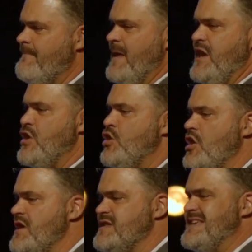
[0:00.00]
any
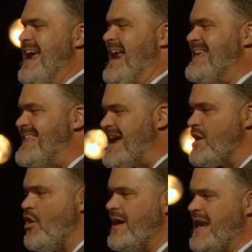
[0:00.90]
goodness, anything at
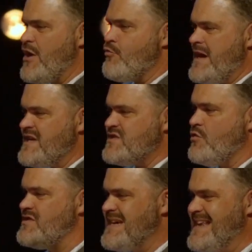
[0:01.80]
all, any
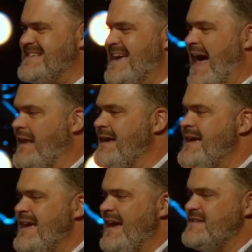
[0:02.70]
resource, any talent
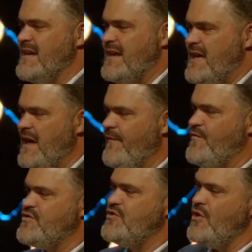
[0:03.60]
is a
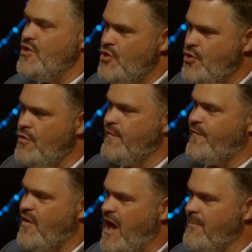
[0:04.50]
gift to you
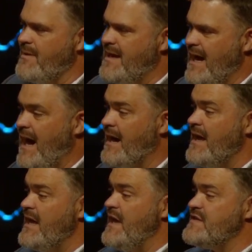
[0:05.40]
from God.
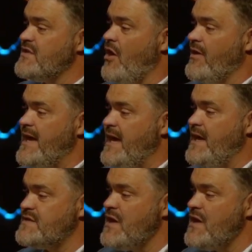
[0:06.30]
It's all his.